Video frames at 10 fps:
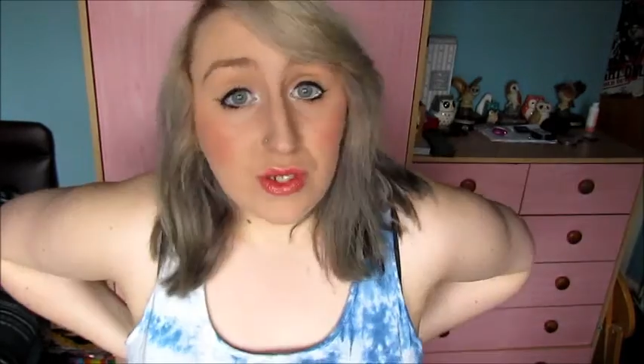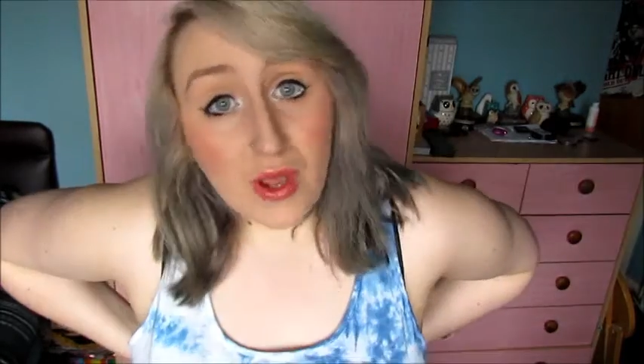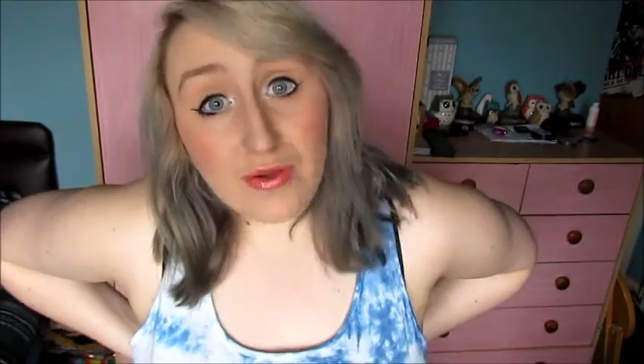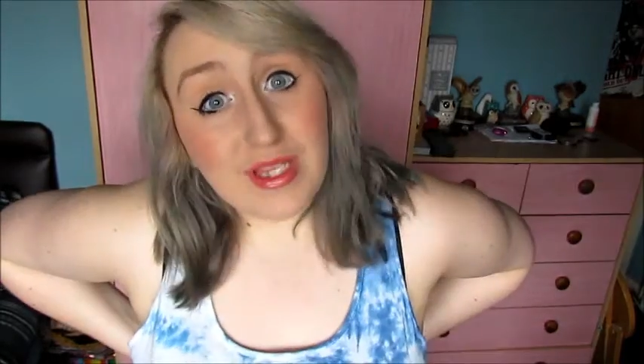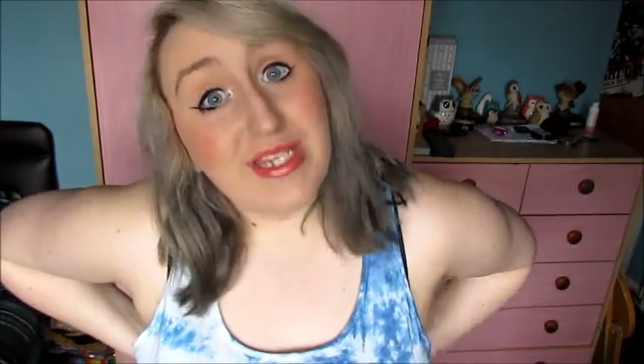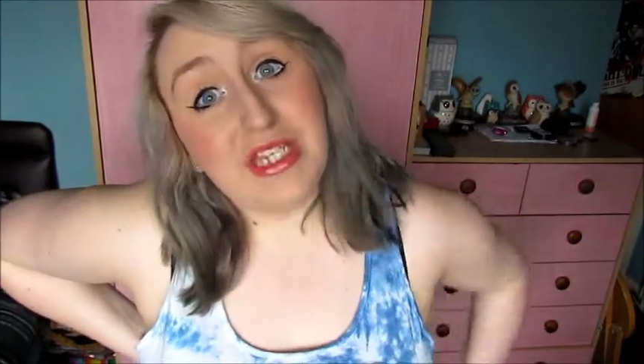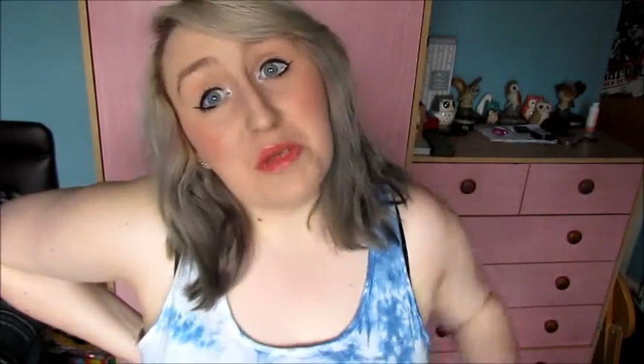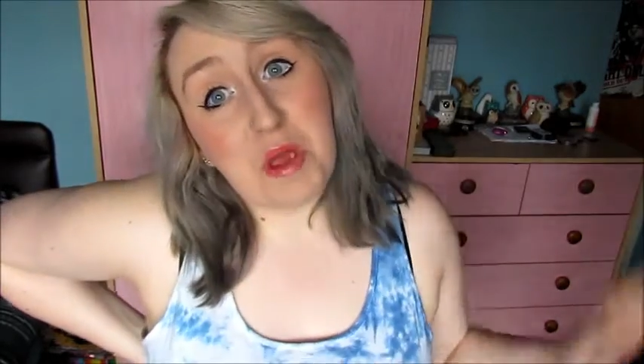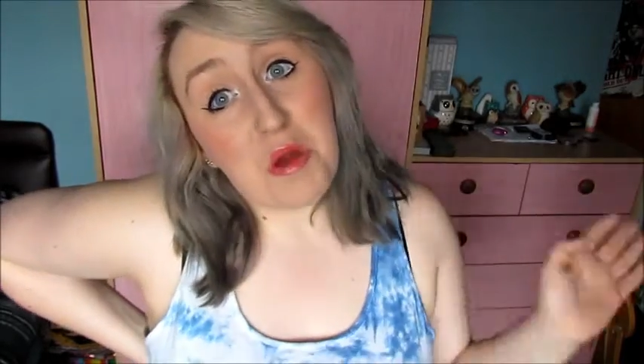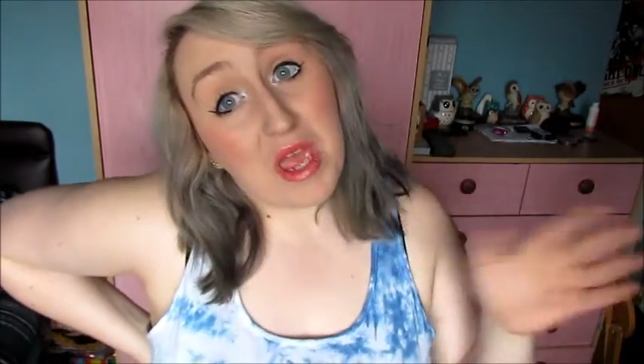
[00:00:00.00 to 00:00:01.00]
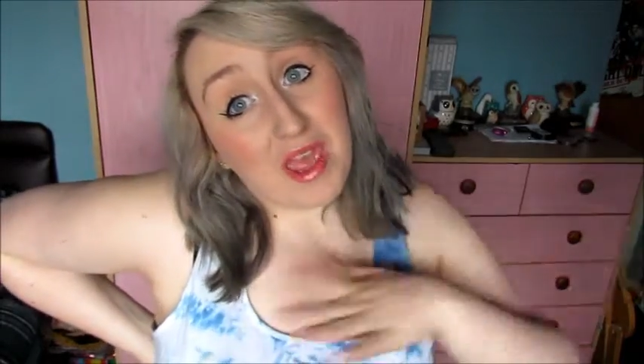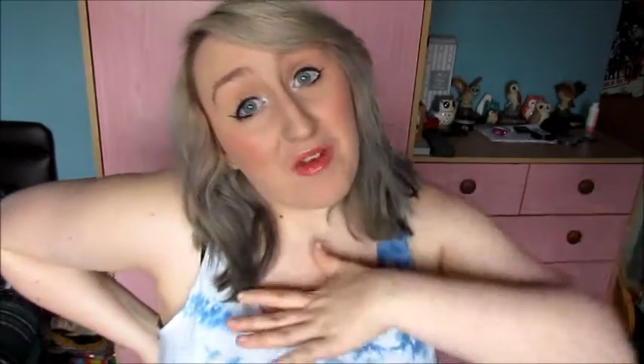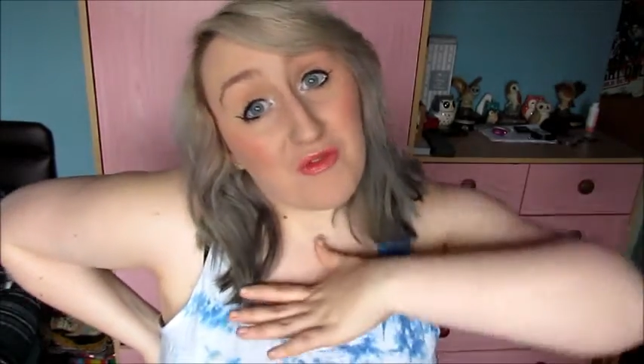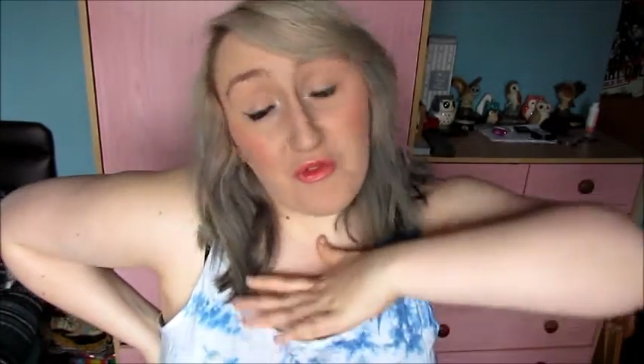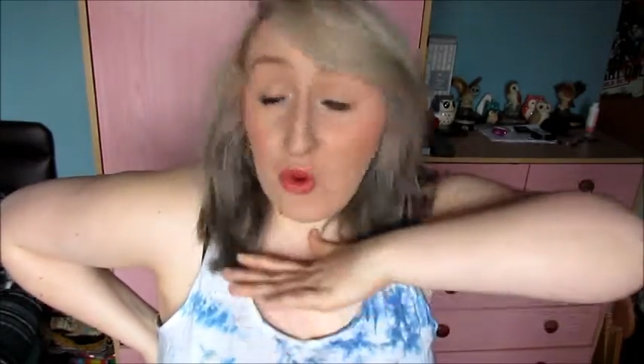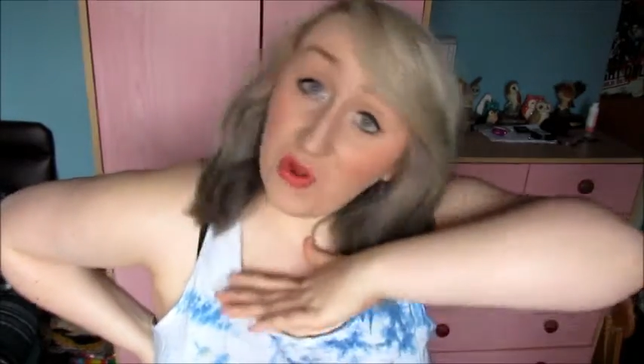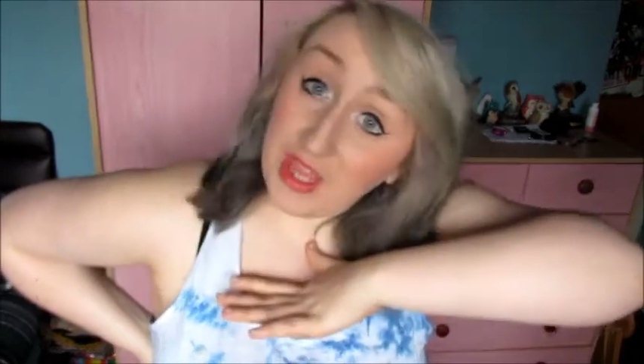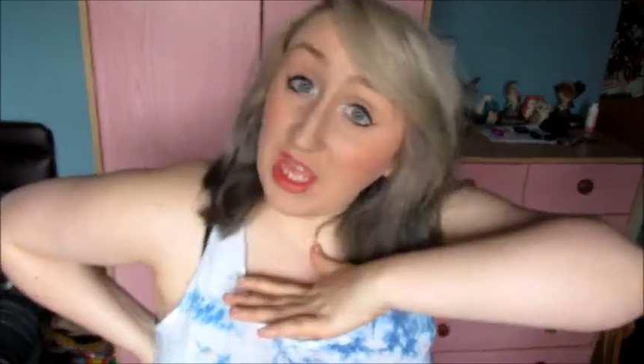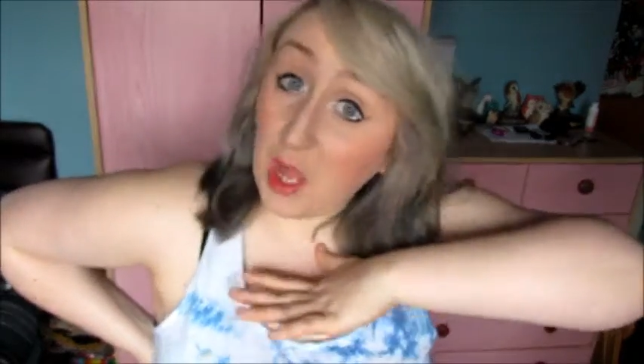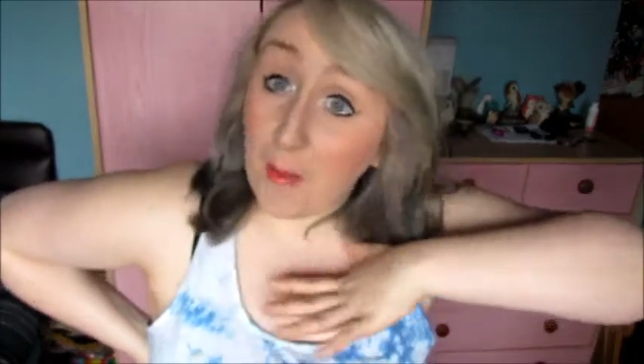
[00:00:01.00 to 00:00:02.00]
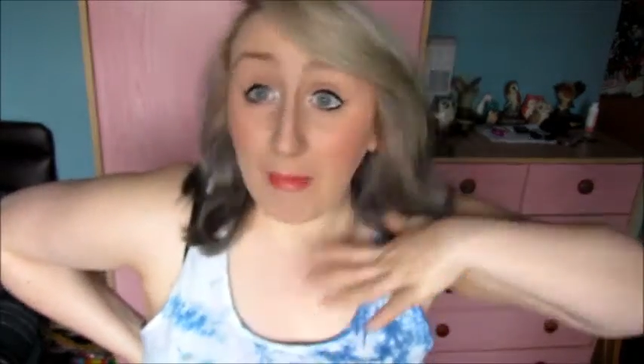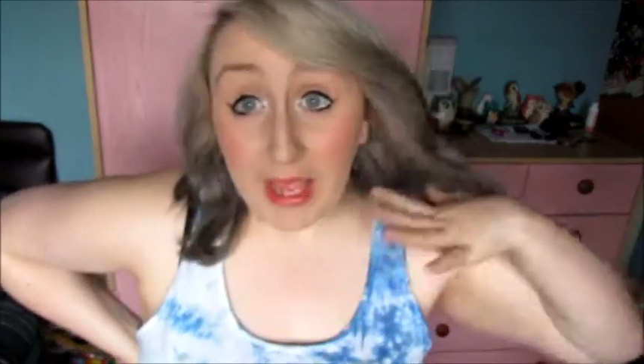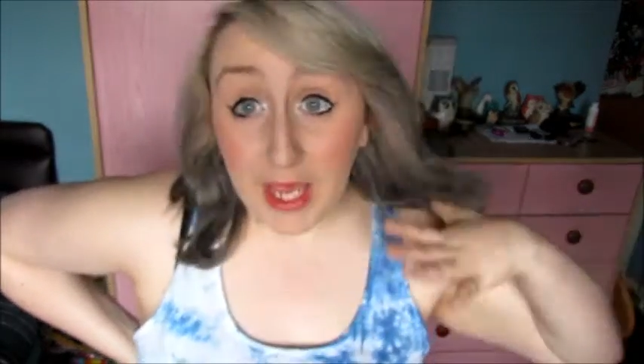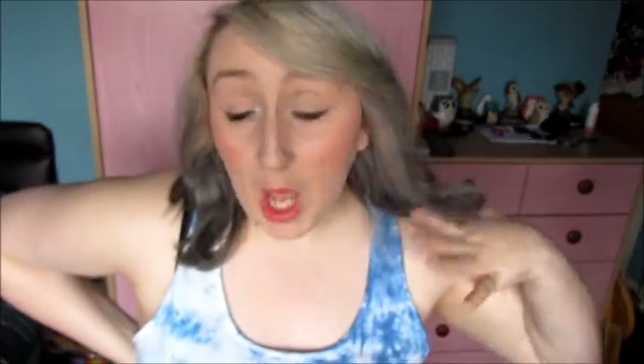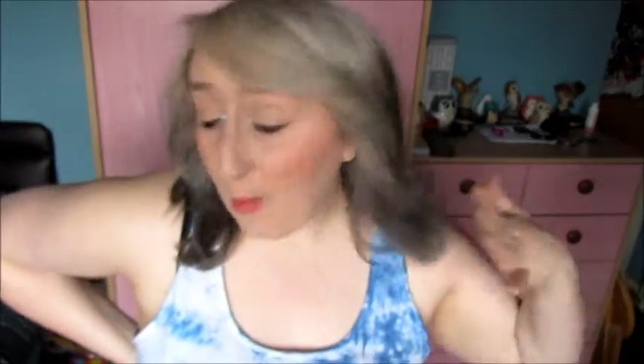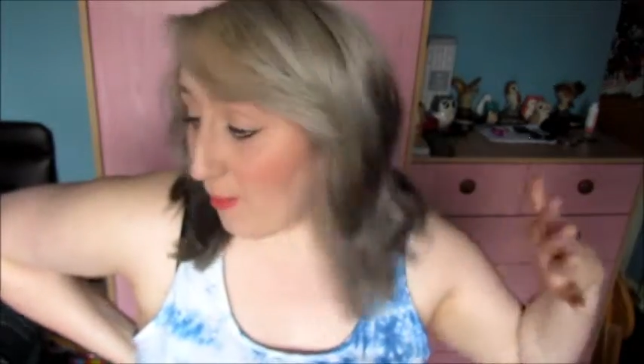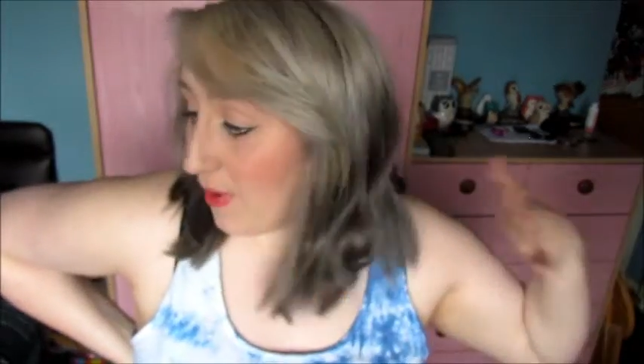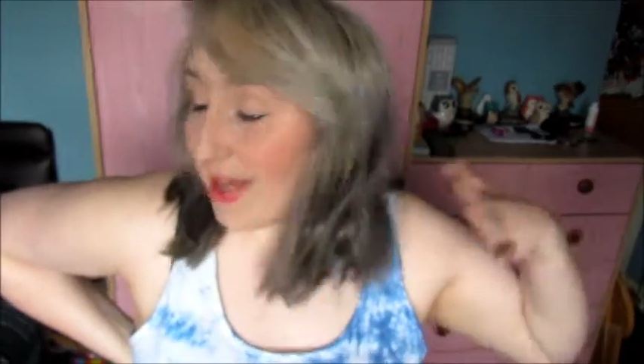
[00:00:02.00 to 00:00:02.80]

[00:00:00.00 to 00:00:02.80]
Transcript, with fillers: So this is about it for the makeup.